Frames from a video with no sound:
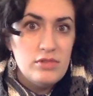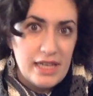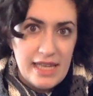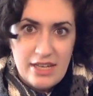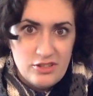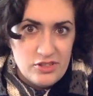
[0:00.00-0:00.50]
I
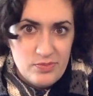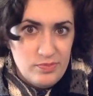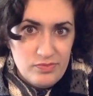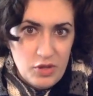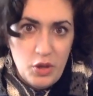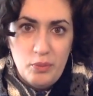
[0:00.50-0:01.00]
can't just,
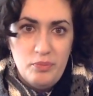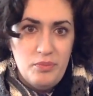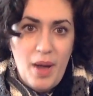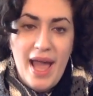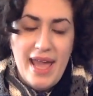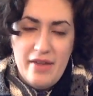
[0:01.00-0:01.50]
you know,
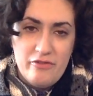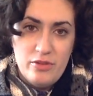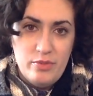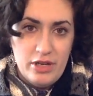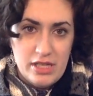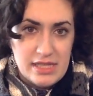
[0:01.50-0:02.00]
buy every
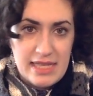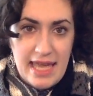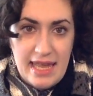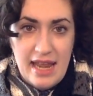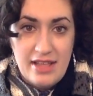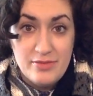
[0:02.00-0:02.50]
pretty
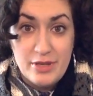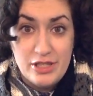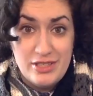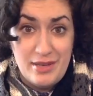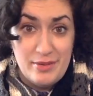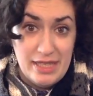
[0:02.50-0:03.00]
skein as much
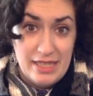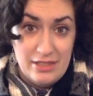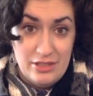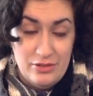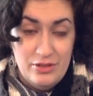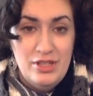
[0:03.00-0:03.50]
as I would like
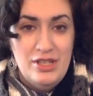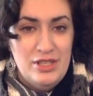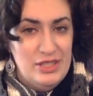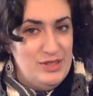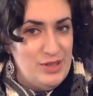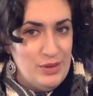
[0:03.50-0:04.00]
to.
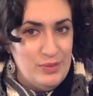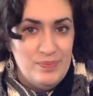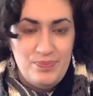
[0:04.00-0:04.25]
So